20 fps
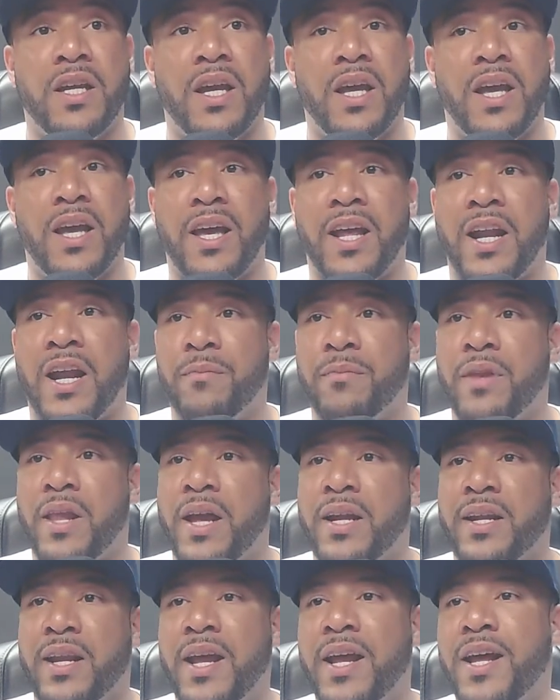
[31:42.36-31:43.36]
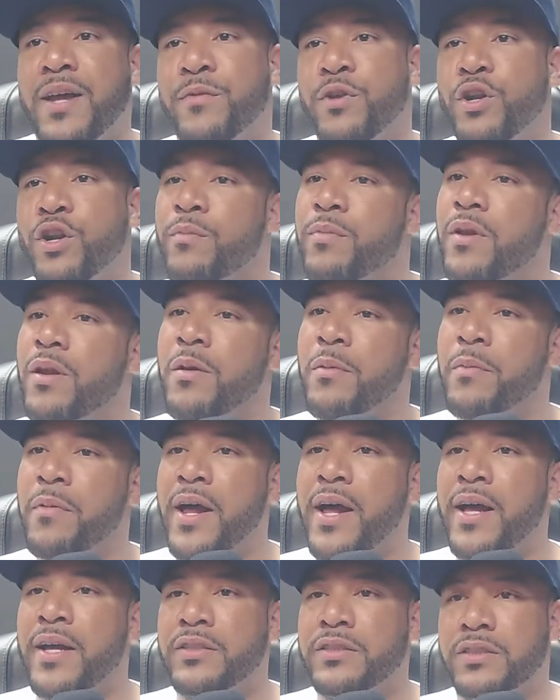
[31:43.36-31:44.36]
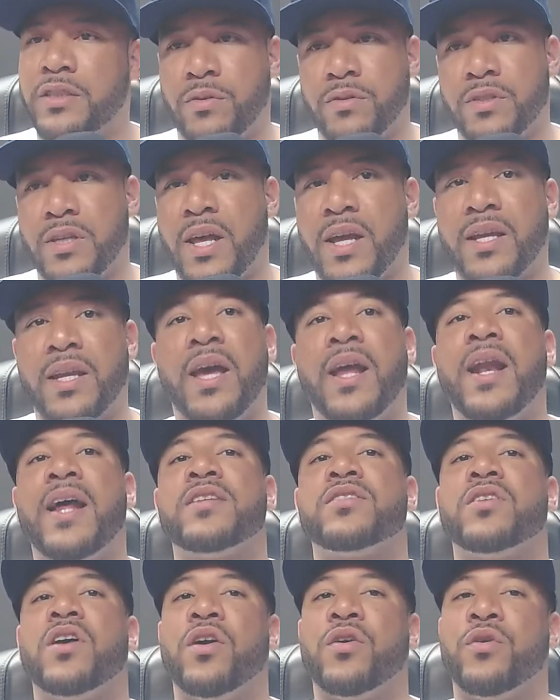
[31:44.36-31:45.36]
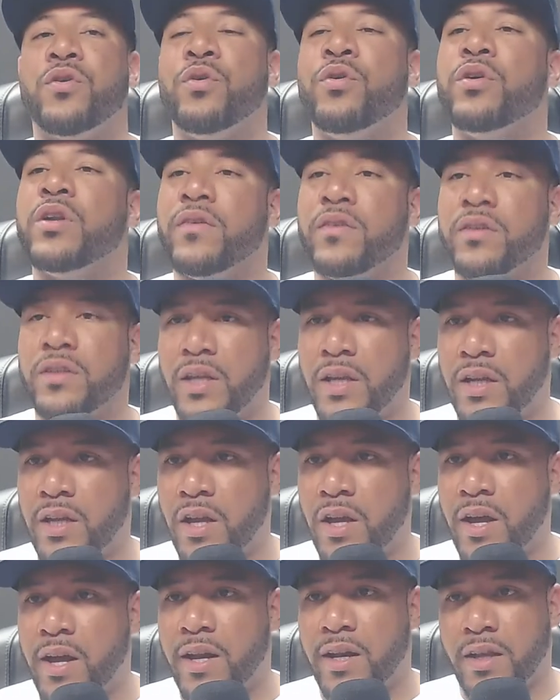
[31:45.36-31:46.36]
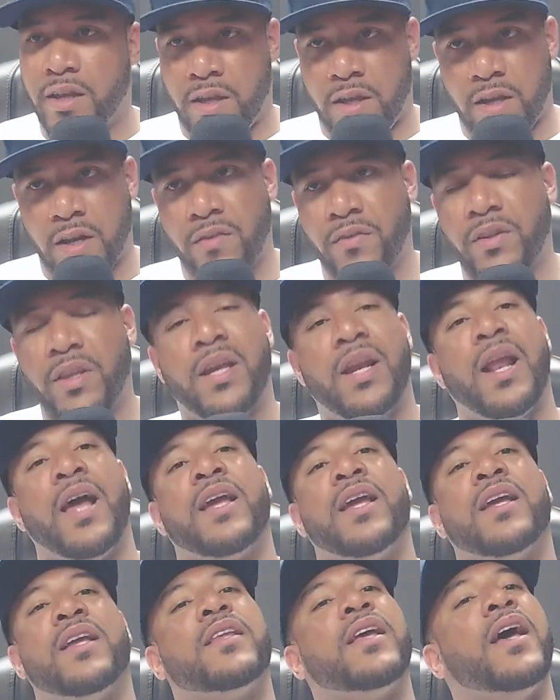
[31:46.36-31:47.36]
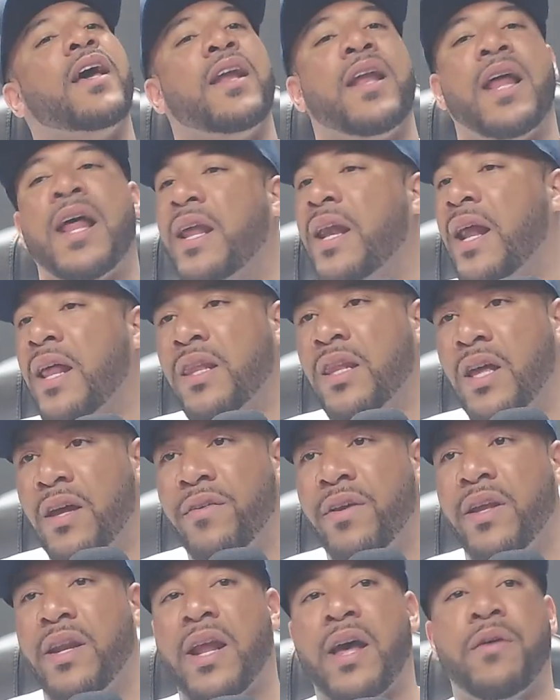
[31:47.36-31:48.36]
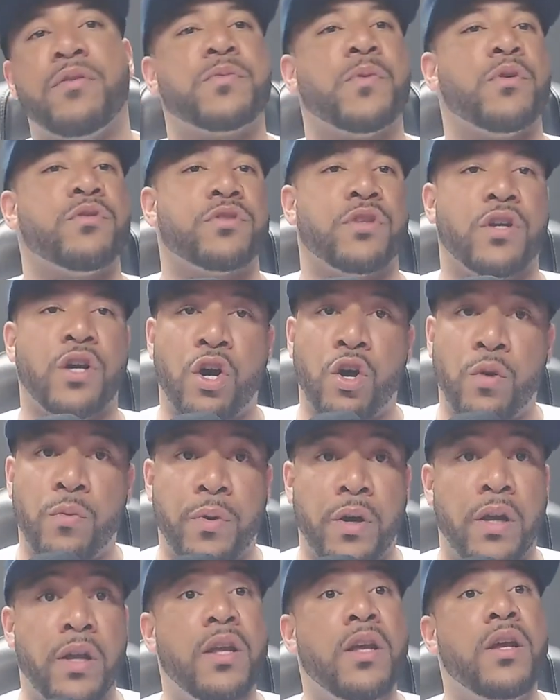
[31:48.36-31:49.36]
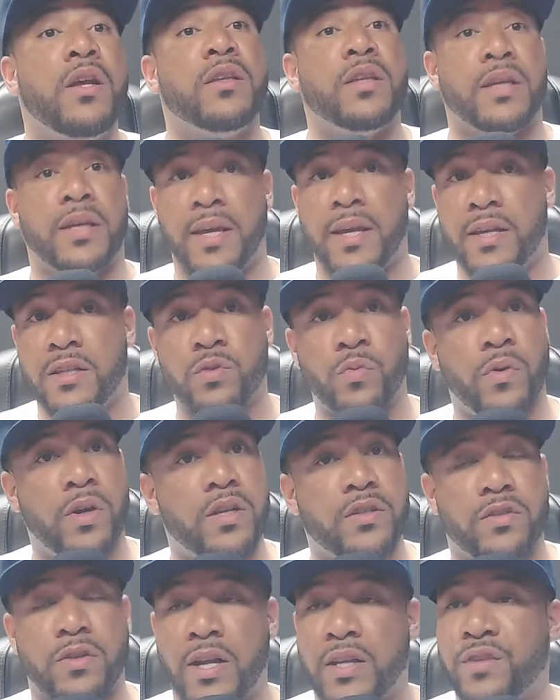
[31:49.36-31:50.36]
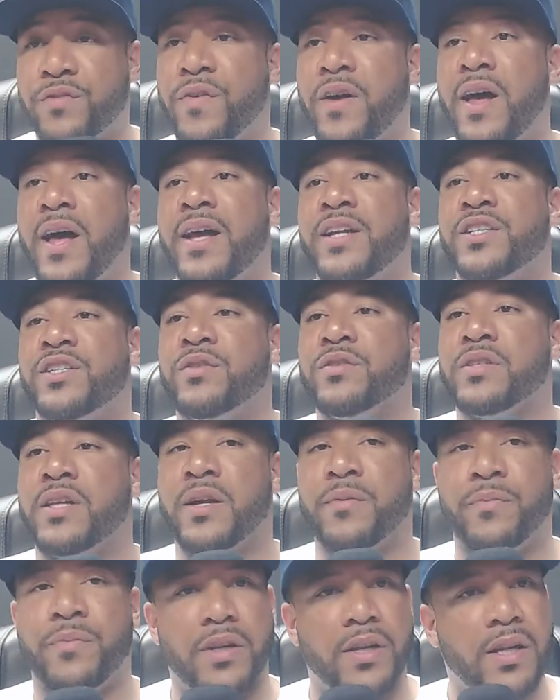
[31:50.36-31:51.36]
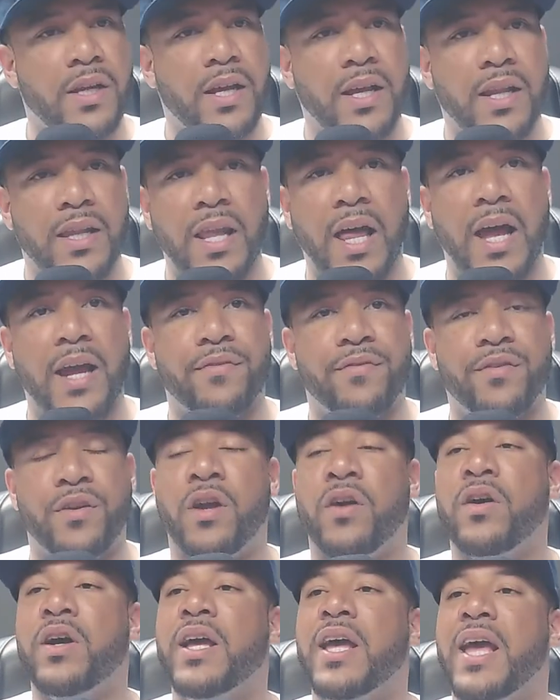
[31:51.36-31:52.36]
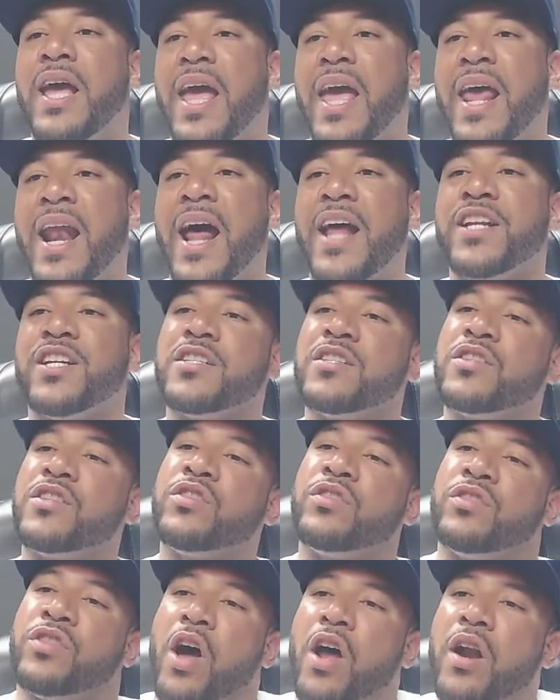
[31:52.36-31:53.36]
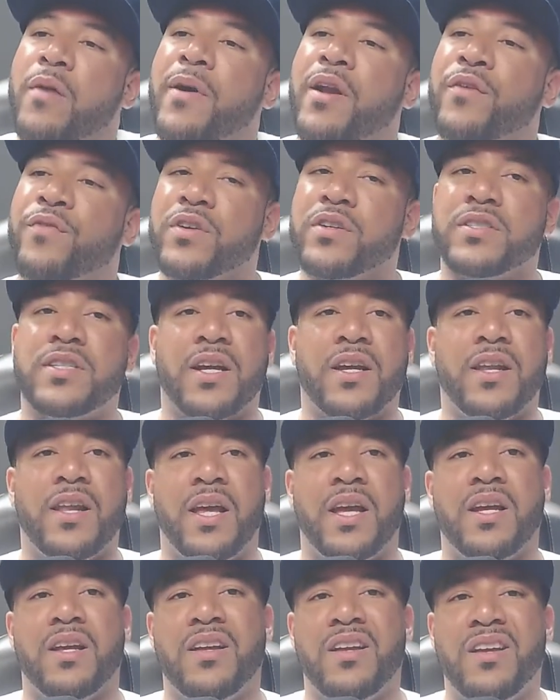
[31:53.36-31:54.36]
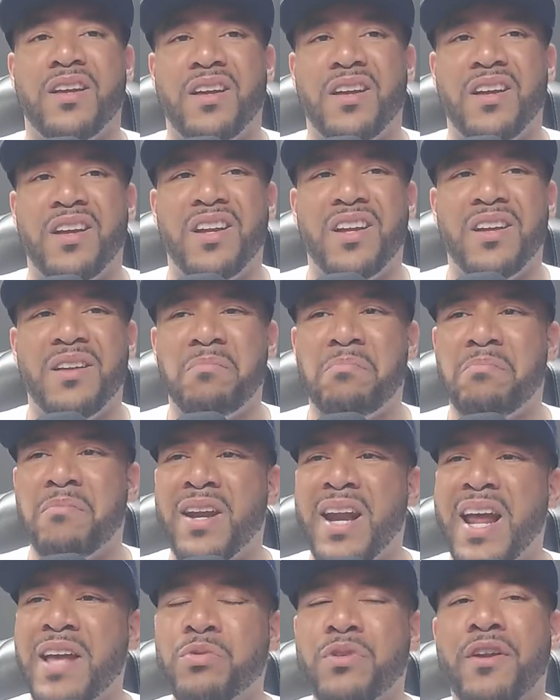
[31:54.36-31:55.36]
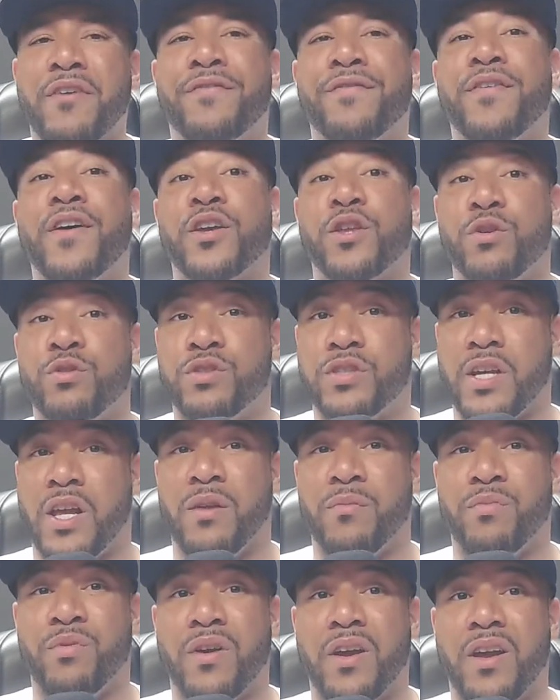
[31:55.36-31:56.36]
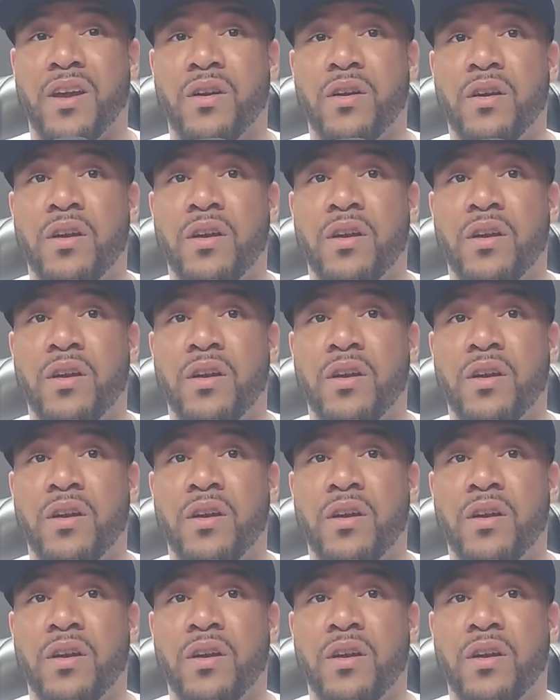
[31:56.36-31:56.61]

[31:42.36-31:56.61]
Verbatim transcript: and I'm like, damn, you know, blah, blah, blah. And she was like, yeah, that's all cool and everything. Y'all had a gig and everything, and I get that, and I love it, and I was supposed to go, but the kids went, so that's fine. She was like, but life, you know. And I just thought about it for a second, like, man, that's when the fuck you celebrate. Yeah,